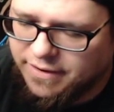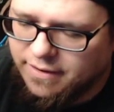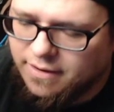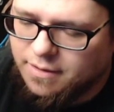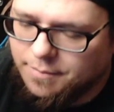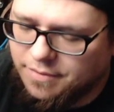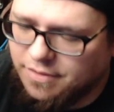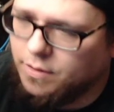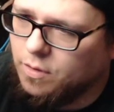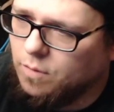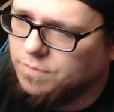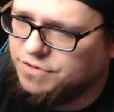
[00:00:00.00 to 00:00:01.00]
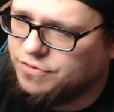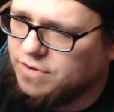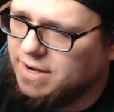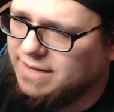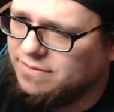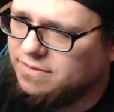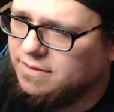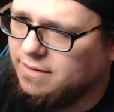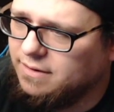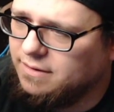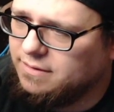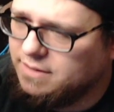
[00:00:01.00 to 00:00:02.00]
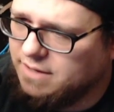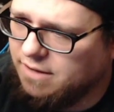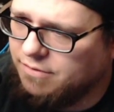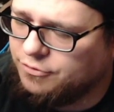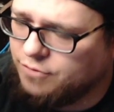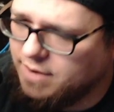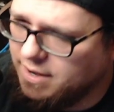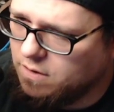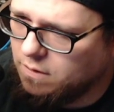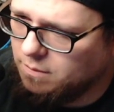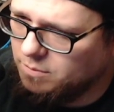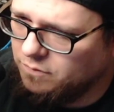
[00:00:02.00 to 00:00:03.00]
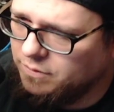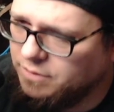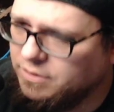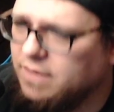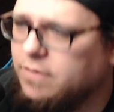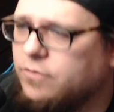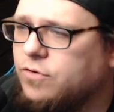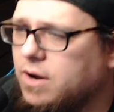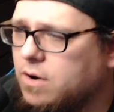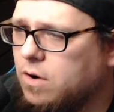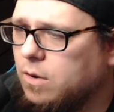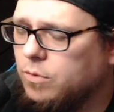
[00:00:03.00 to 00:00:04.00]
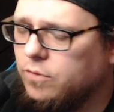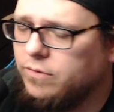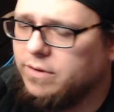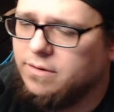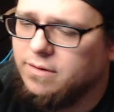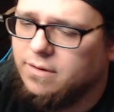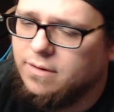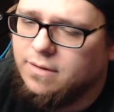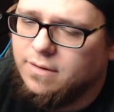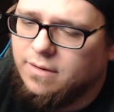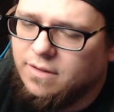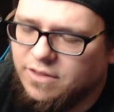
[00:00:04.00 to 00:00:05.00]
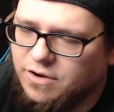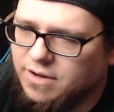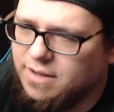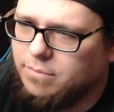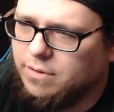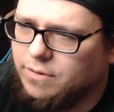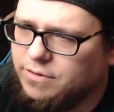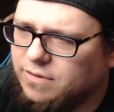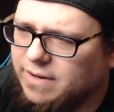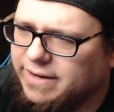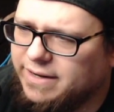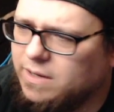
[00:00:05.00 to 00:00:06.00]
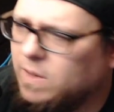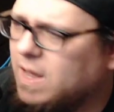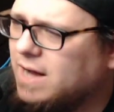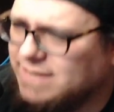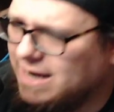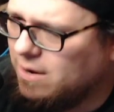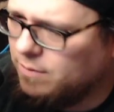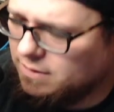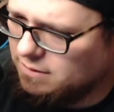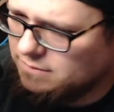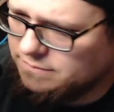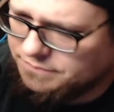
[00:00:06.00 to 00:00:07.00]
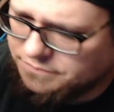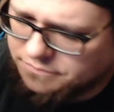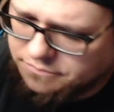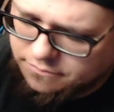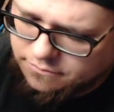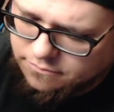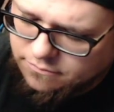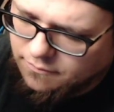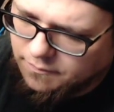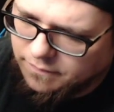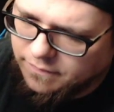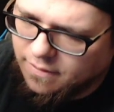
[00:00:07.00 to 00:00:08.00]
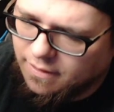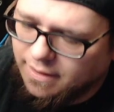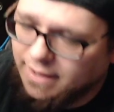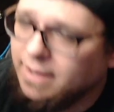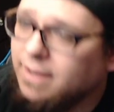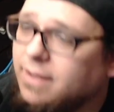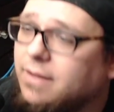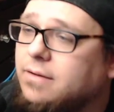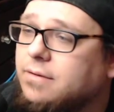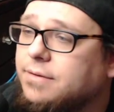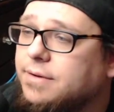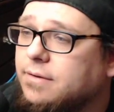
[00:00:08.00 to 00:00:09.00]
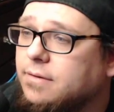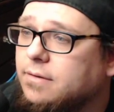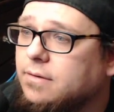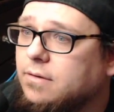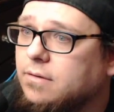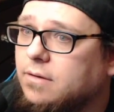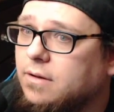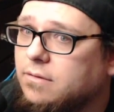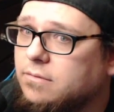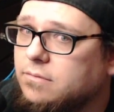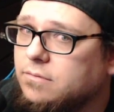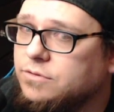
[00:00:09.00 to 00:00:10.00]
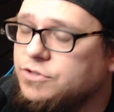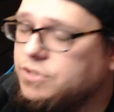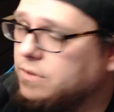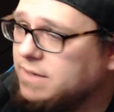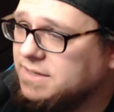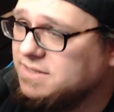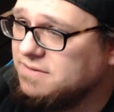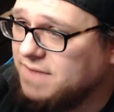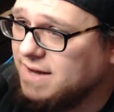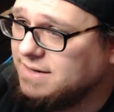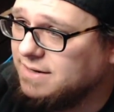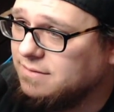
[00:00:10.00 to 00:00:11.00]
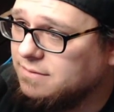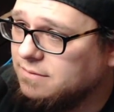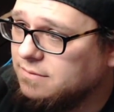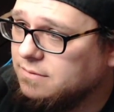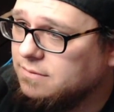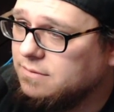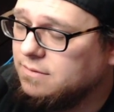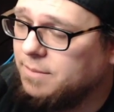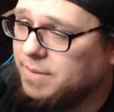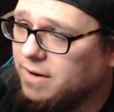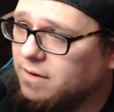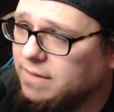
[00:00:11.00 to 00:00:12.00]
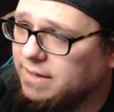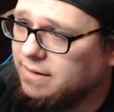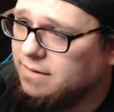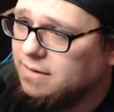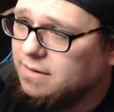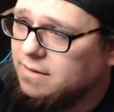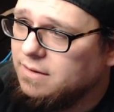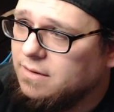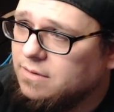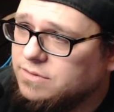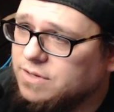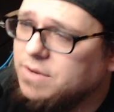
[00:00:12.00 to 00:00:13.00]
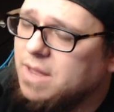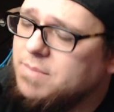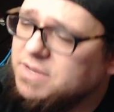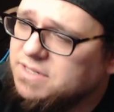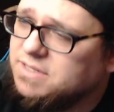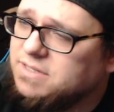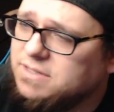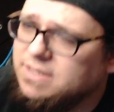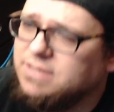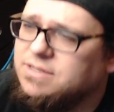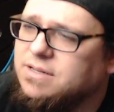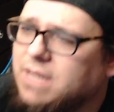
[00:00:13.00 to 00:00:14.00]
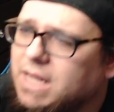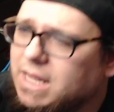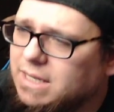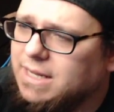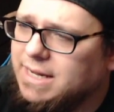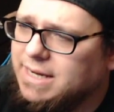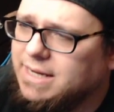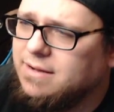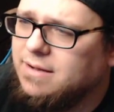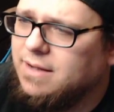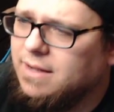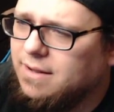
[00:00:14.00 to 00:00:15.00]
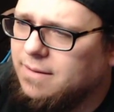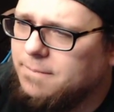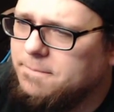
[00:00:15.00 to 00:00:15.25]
But then the goal was to try and get the train car moving. You get the train car moving. Then you get blown into like a clock tower, and Jill gets infected, apparently. So Nemesis is a lot like William